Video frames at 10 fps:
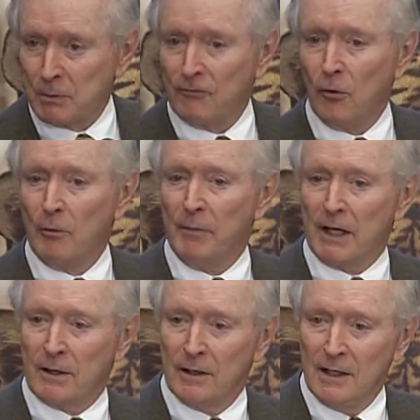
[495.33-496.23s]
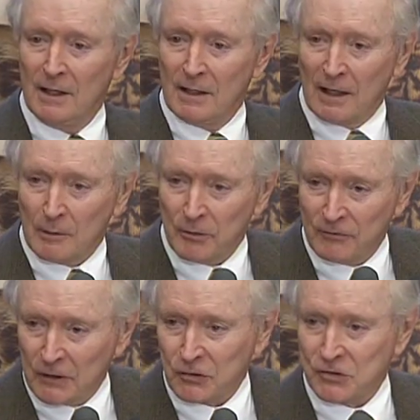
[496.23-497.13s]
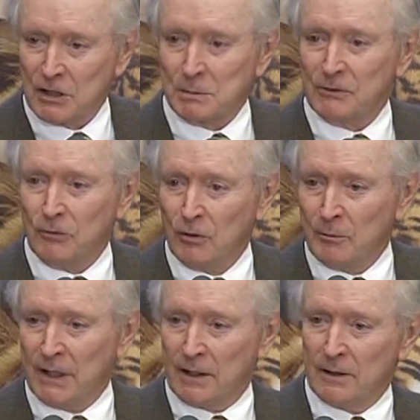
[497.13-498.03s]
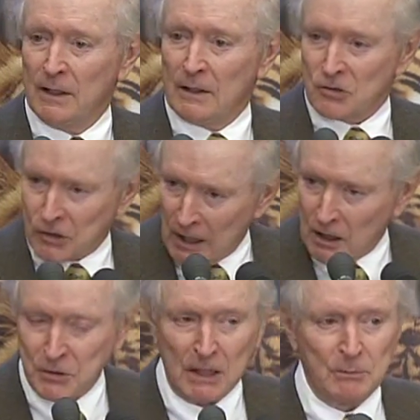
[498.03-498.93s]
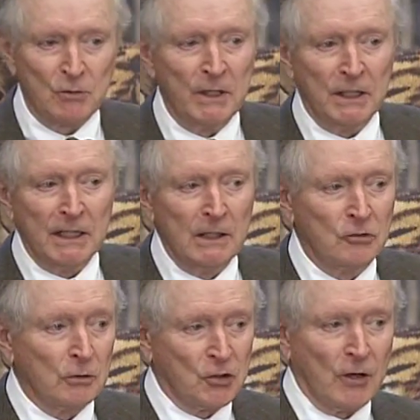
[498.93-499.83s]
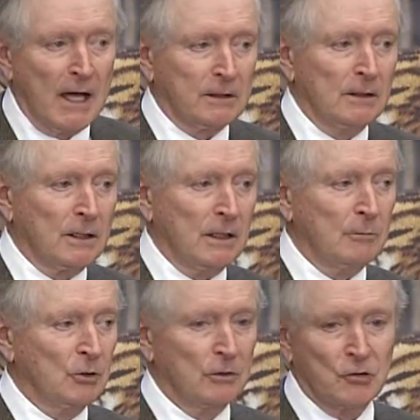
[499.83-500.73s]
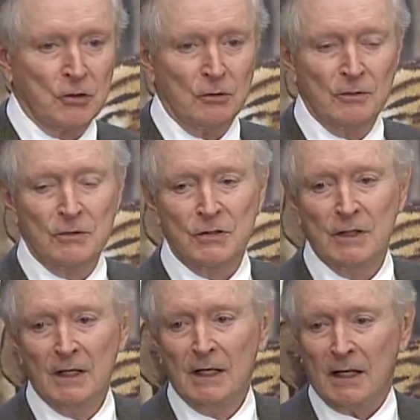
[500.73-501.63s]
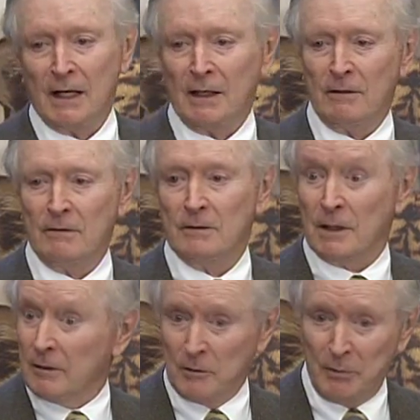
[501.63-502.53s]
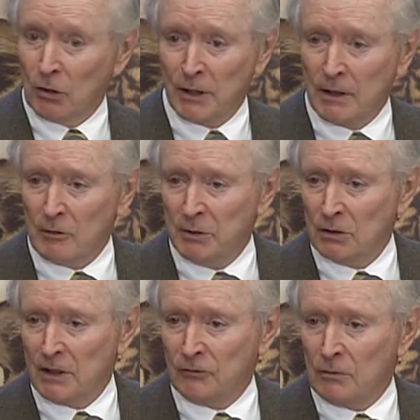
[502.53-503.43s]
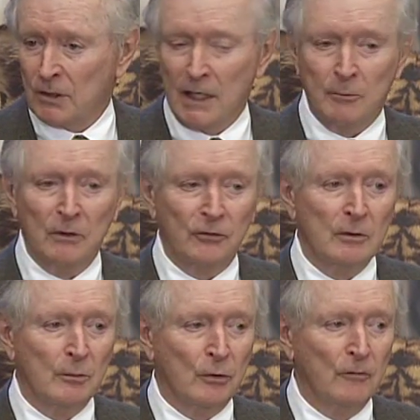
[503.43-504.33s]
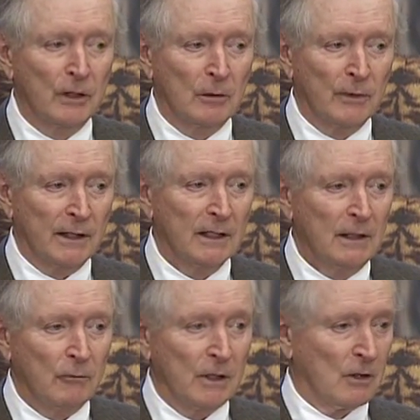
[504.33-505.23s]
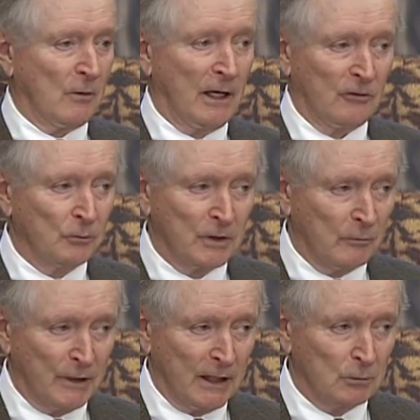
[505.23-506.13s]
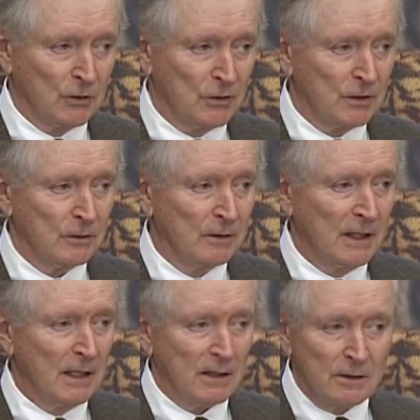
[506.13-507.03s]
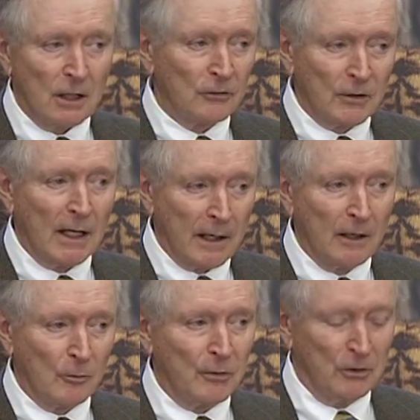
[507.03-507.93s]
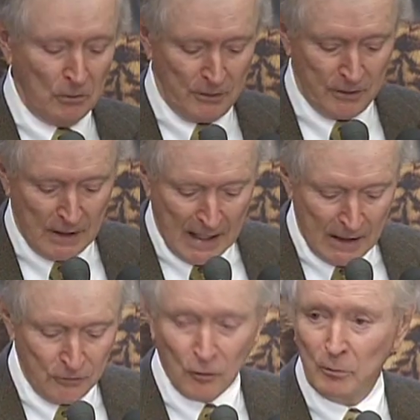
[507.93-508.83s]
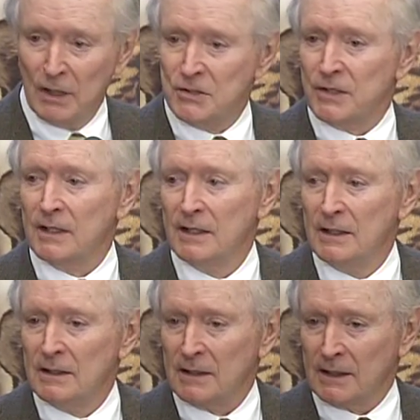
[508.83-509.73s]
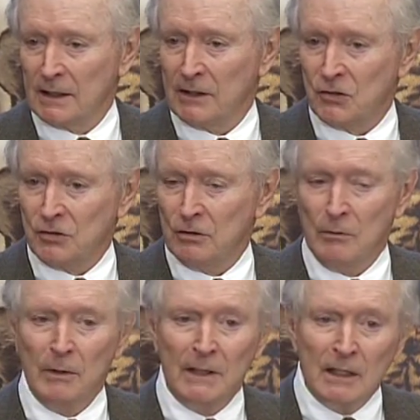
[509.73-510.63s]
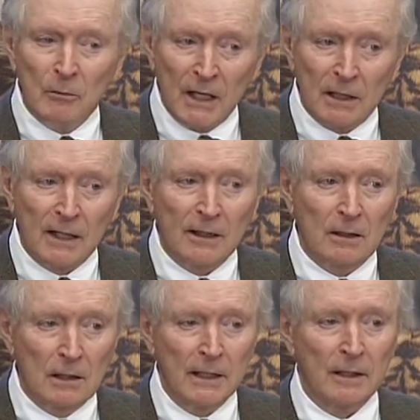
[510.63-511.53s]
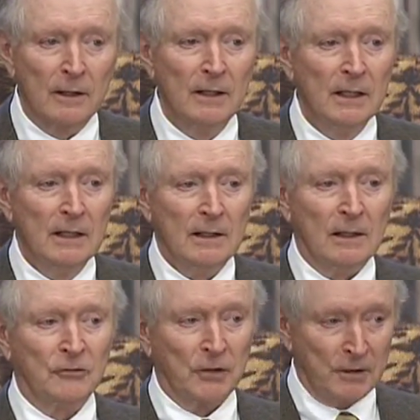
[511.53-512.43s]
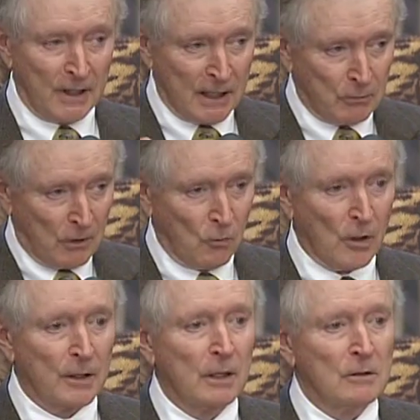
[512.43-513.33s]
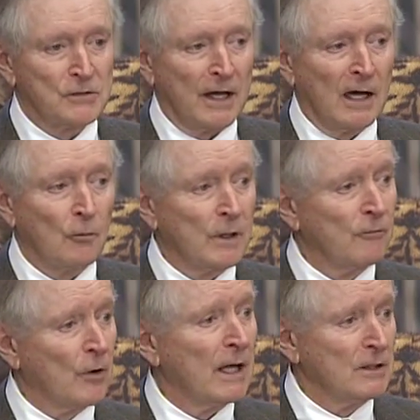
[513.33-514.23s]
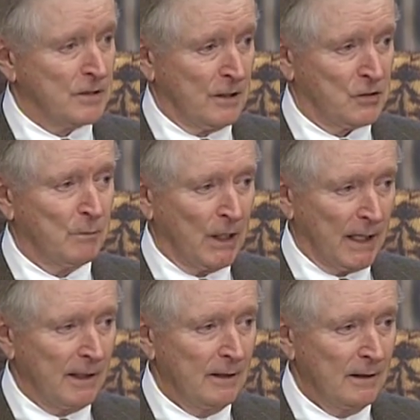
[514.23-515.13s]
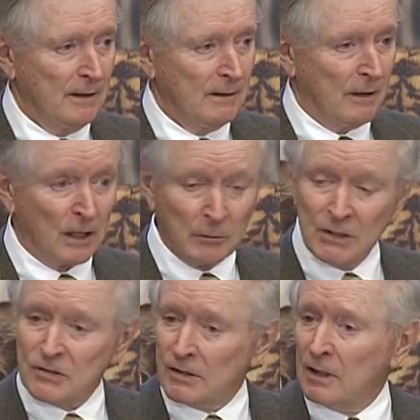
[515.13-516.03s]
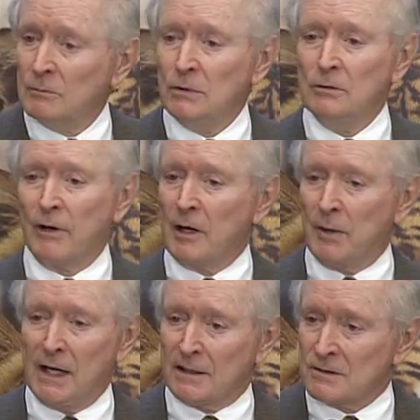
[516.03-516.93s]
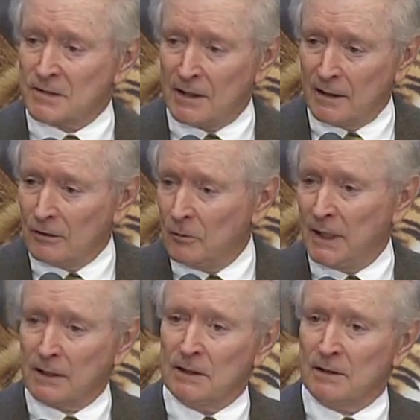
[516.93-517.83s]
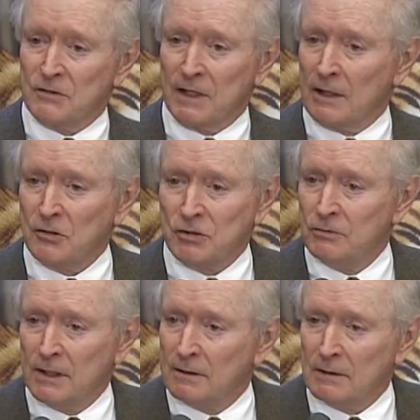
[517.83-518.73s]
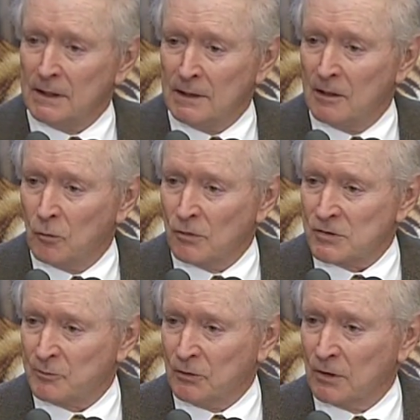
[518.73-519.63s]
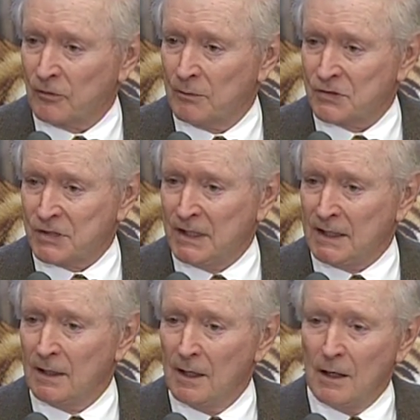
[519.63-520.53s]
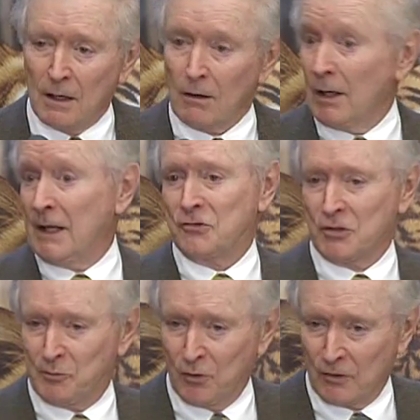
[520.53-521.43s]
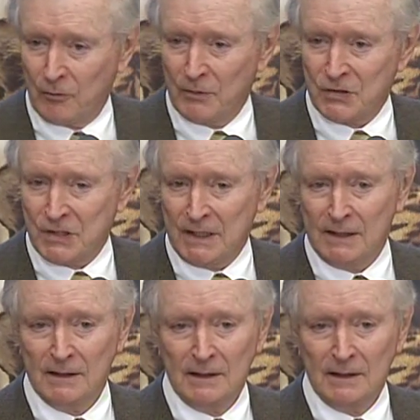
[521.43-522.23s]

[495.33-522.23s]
perform better, our professorships perform better, scholarships we need to attract and keep good students, and the building of the buildings on campus and improving them that we otherwise wouldn't have been able to do. Does not help you with the annual budget at LSU. We need to make that clear. As today, when the word goes out, we've raised this money, there are going to be some who rear back and say, oh my goodness, LSU doesn't need any more support from the state or less support from the state.